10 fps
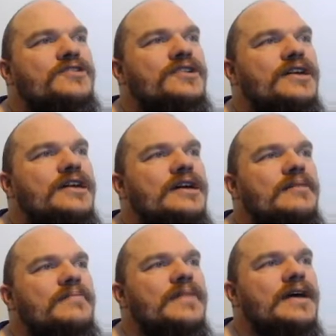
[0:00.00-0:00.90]
data,
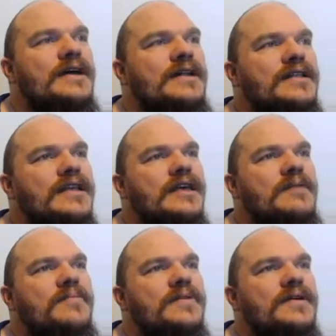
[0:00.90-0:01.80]
and keep,
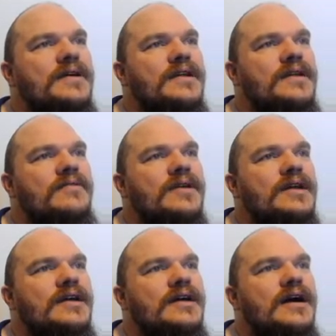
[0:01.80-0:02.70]
and then we can
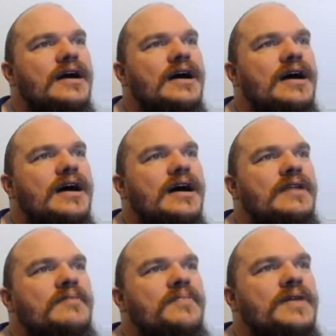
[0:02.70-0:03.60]

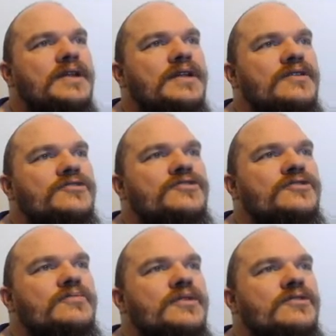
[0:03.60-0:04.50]
unpin those
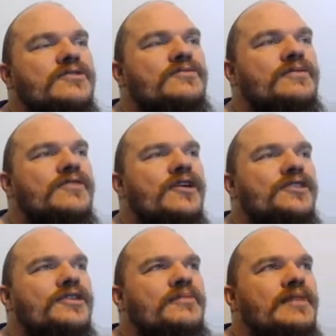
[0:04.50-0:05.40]
two because we've
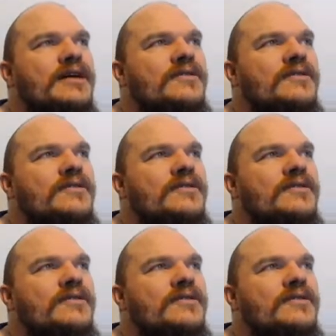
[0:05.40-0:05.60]
got them now.